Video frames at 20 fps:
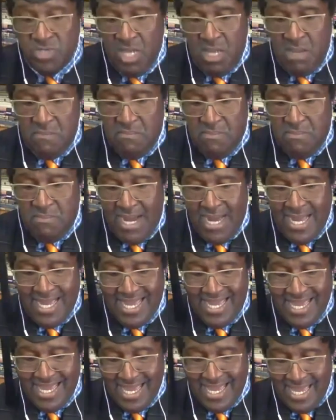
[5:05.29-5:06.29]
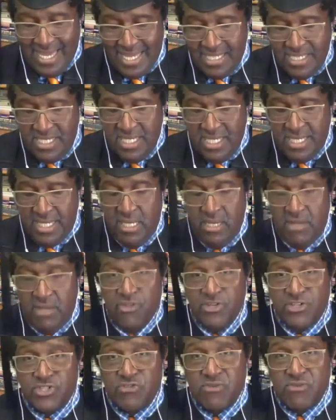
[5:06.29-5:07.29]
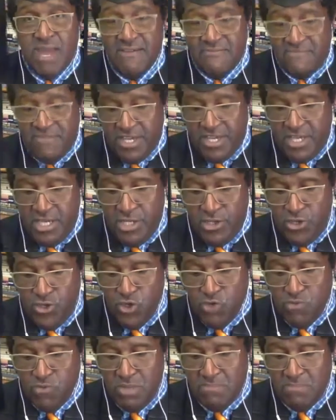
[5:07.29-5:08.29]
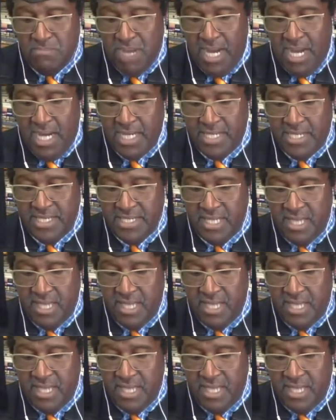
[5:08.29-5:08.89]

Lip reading: by ending the traffic in human bodies